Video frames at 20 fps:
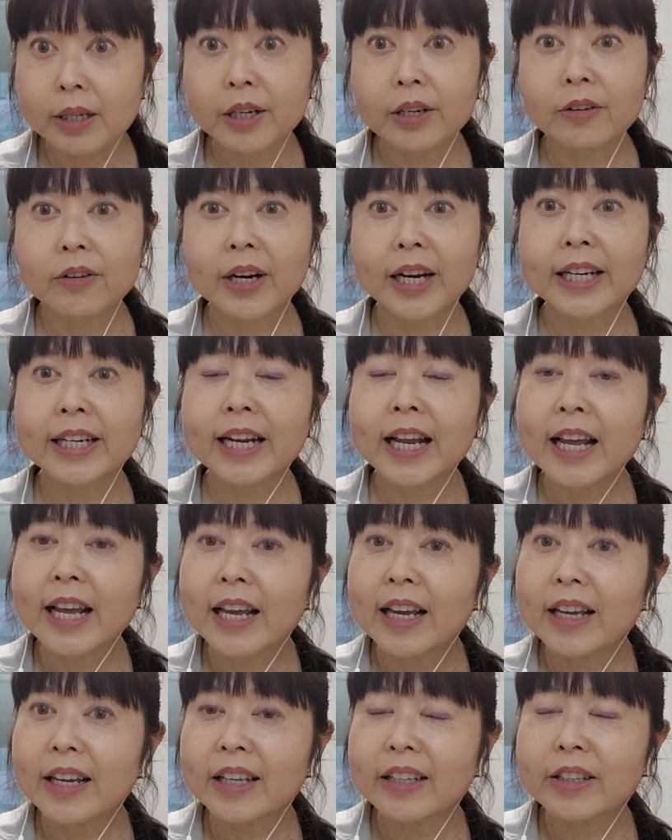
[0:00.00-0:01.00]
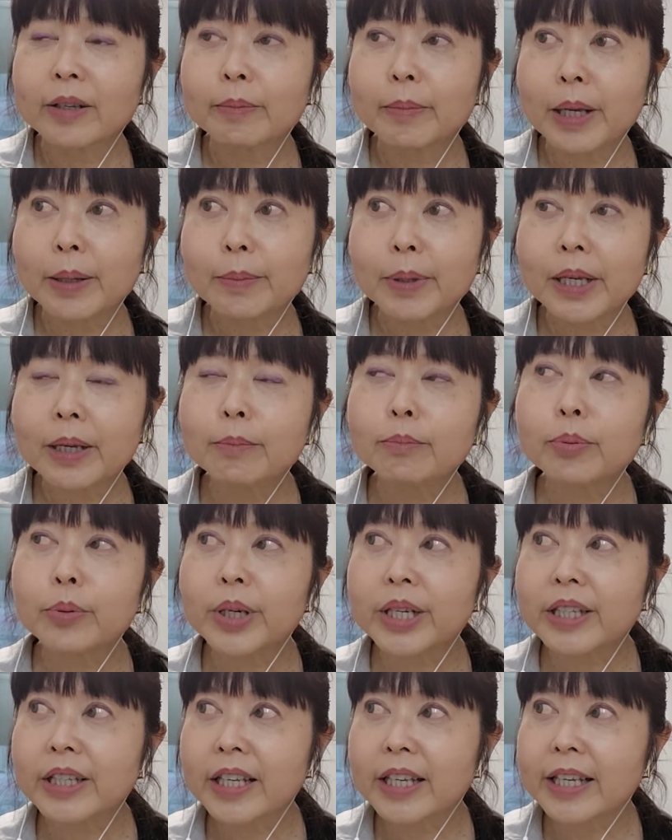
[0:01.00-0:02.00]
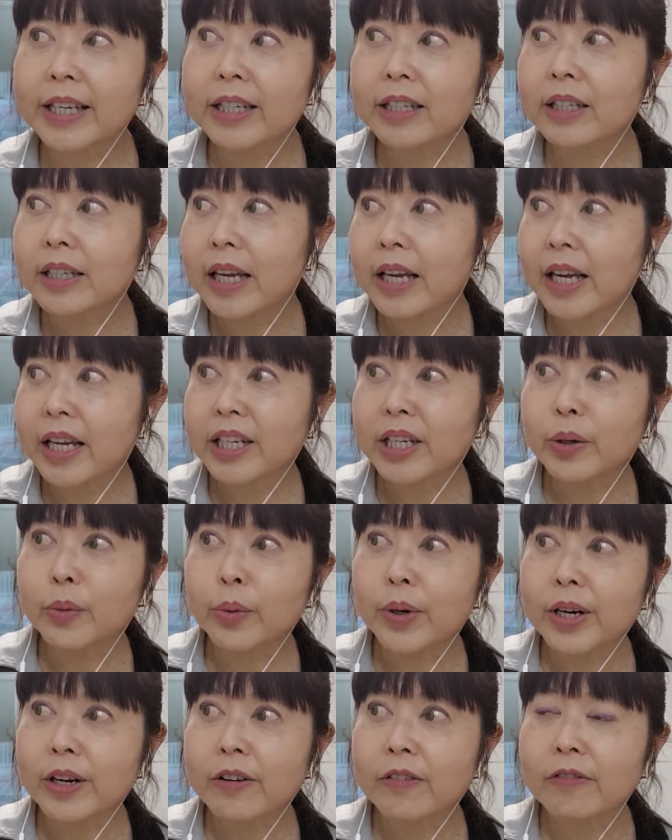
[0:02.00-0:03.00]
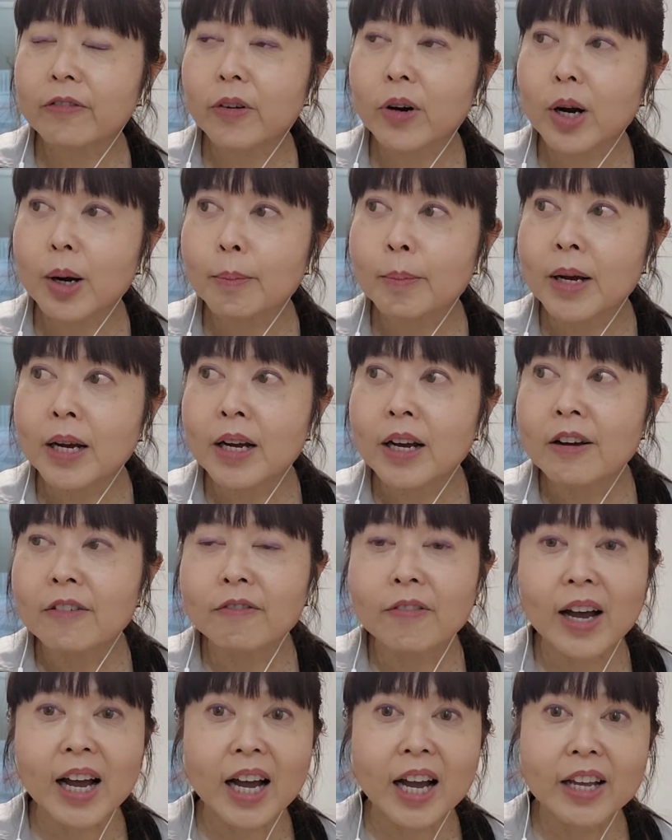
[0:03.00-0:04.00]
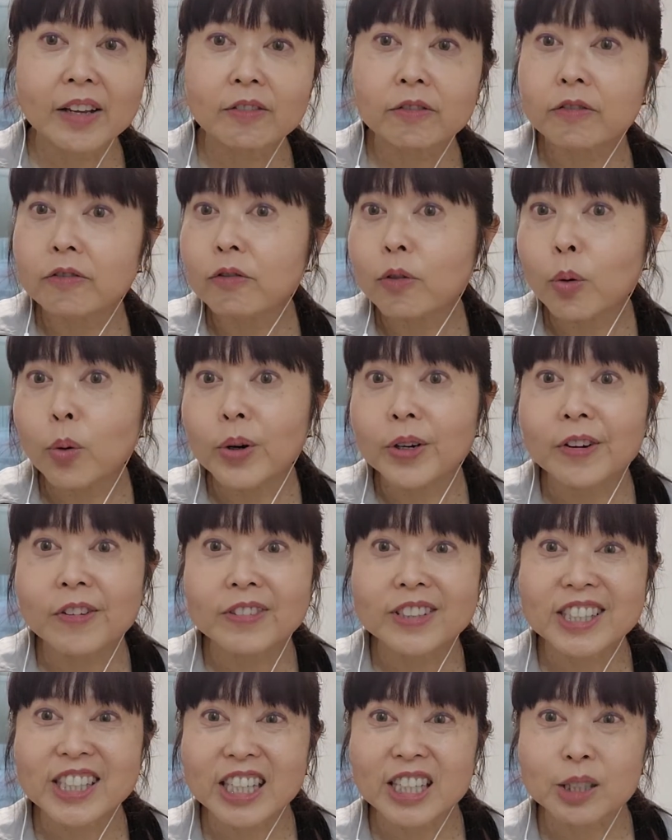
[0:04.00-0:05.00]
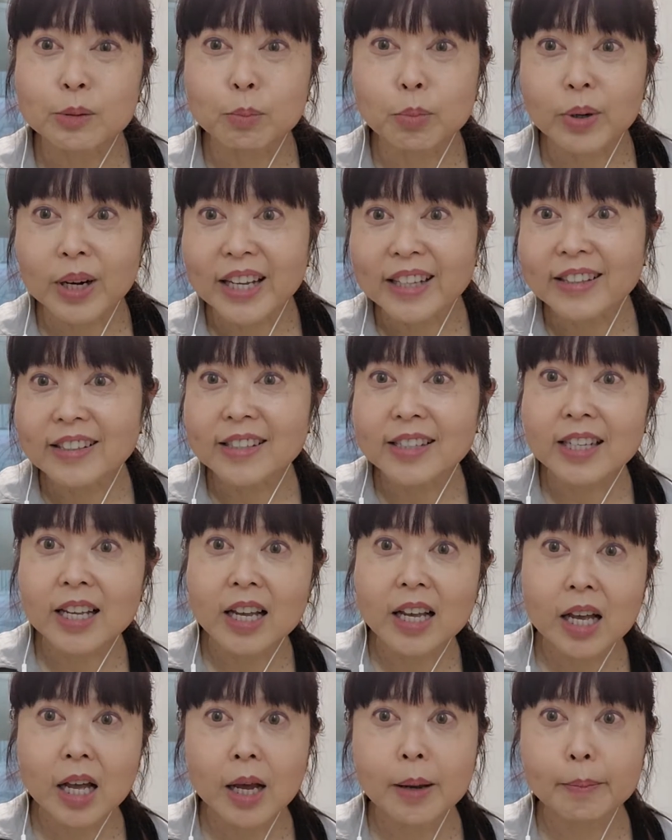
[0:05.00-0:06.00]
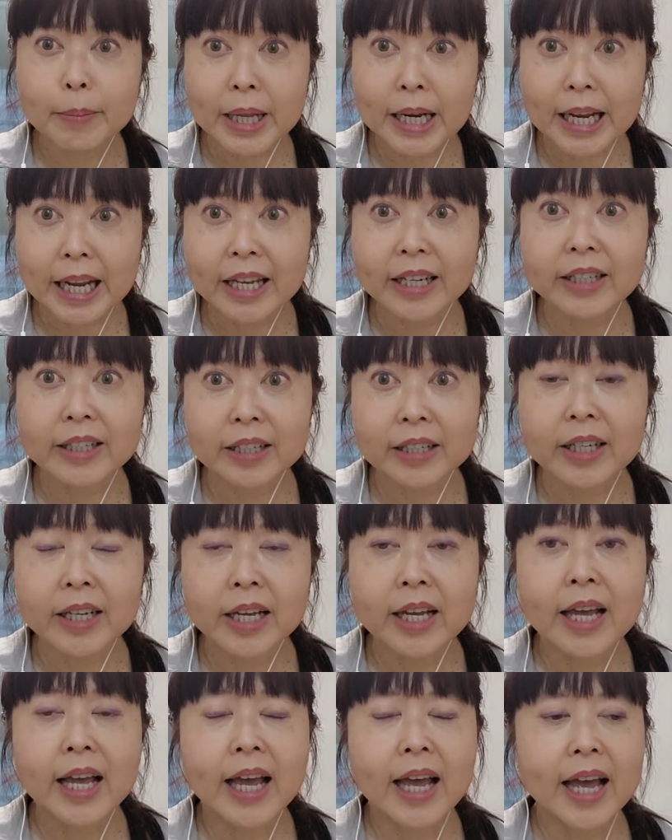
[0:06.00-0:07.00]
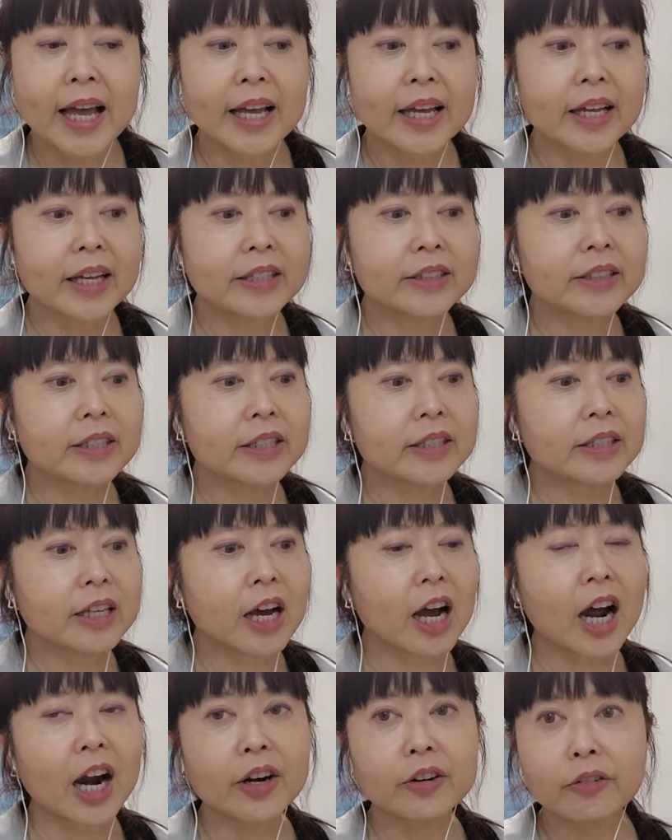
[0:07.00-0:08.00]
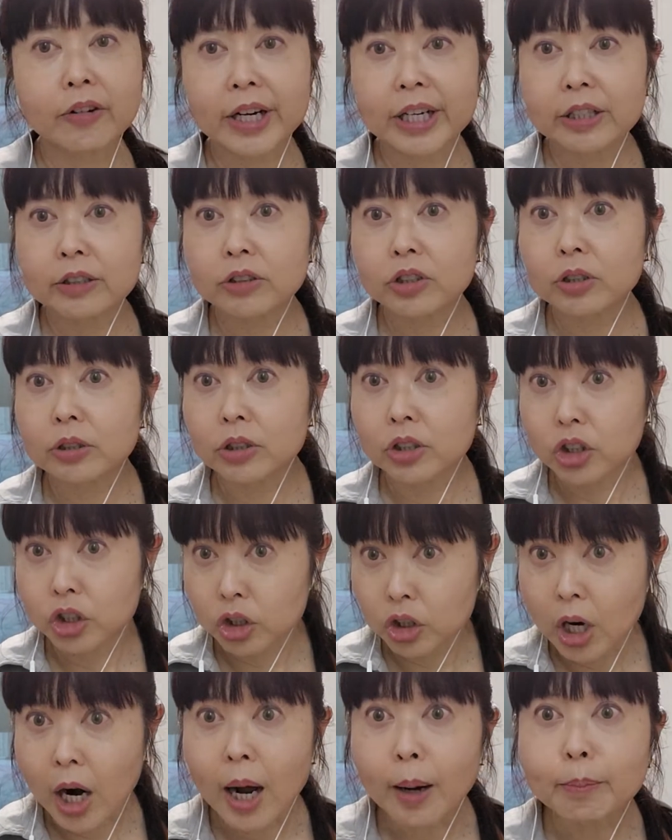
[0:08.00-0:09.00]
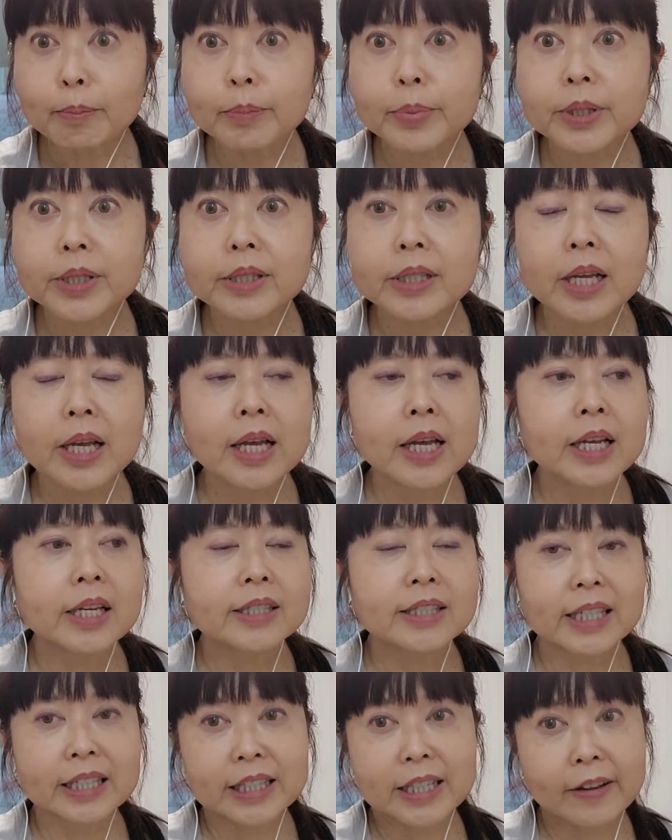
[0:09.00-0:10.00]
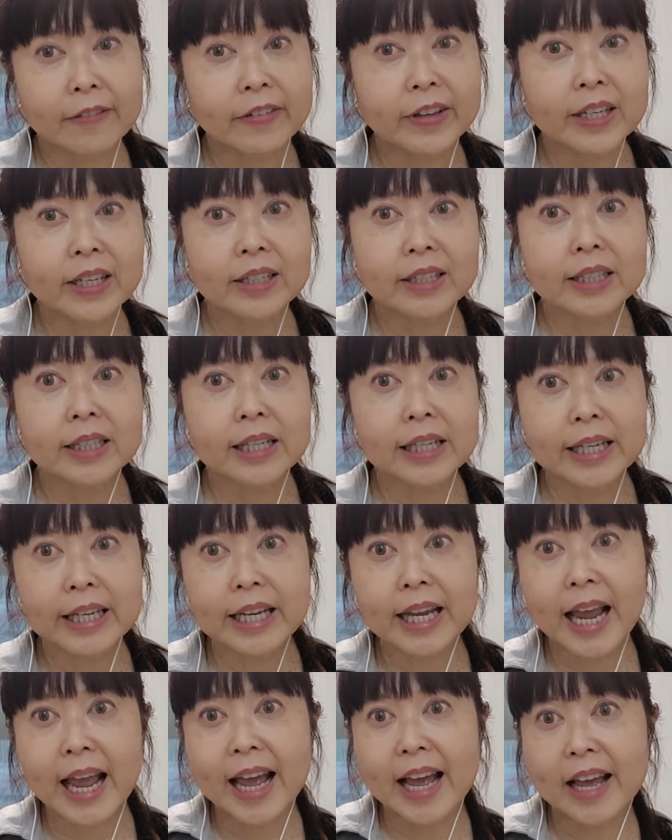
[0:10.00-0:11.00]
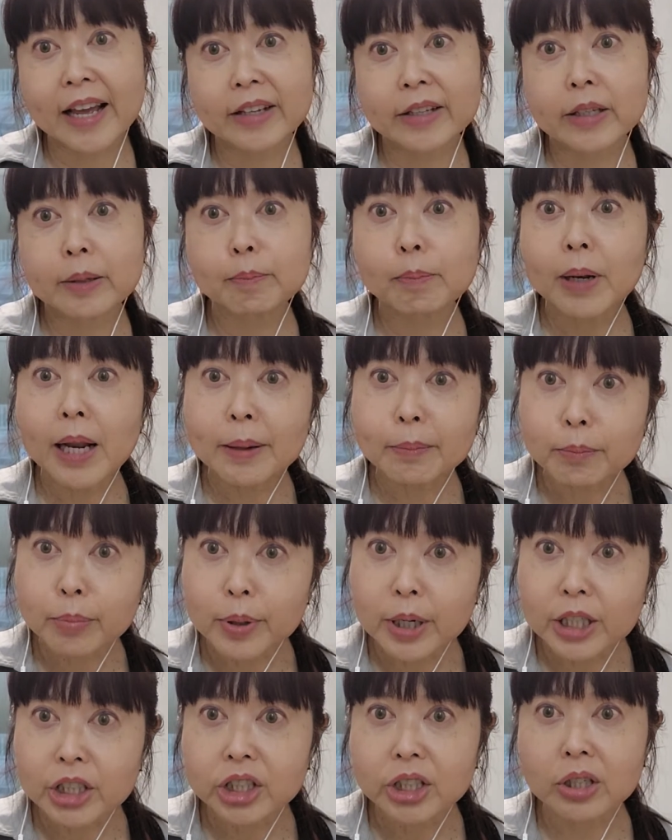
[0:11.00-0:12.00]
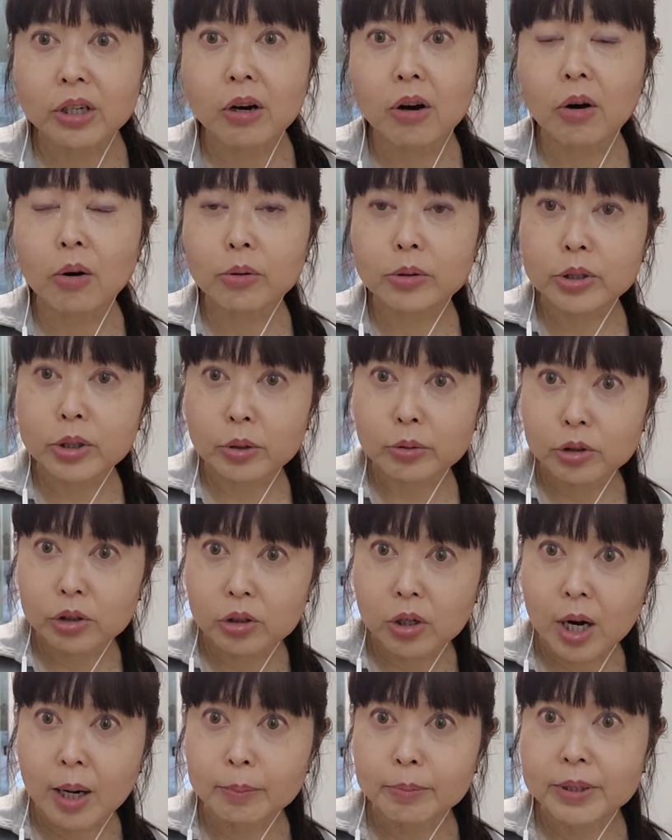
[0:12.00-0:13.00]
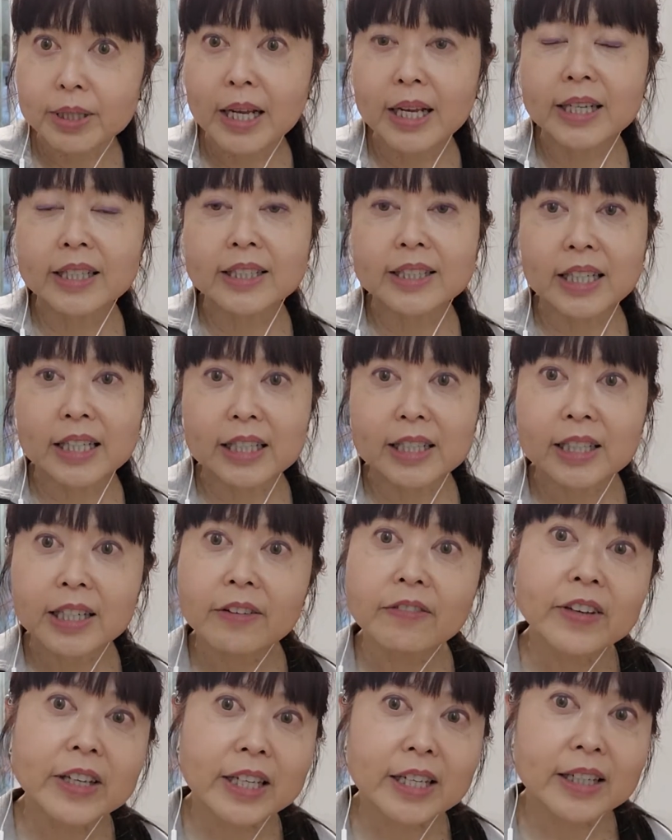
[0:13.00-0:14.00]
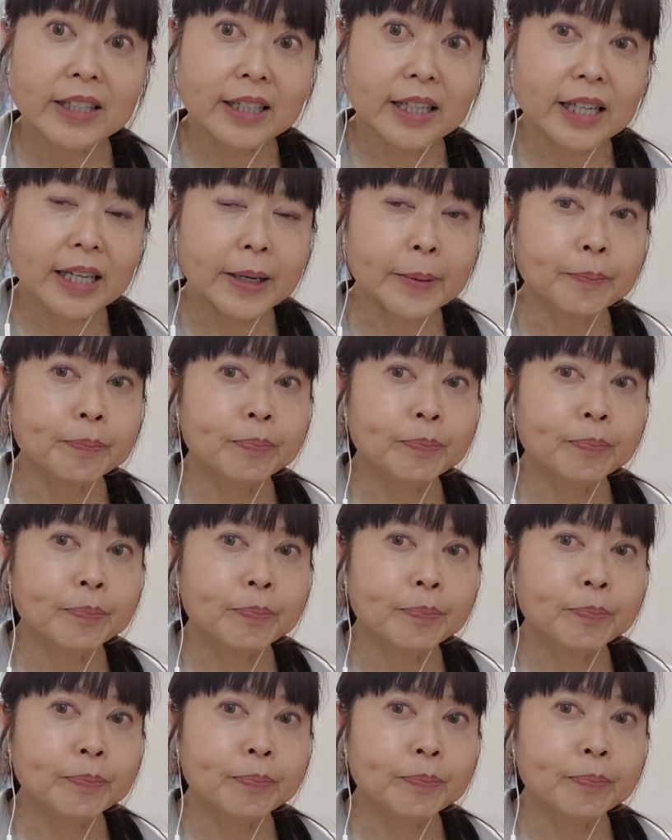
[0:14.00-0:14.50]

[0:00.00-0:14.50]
right? And they may be breathing anywhere from 4 to 6 breaths a minute. And the heart rate drops significantly, and blood pressure also drops significantly.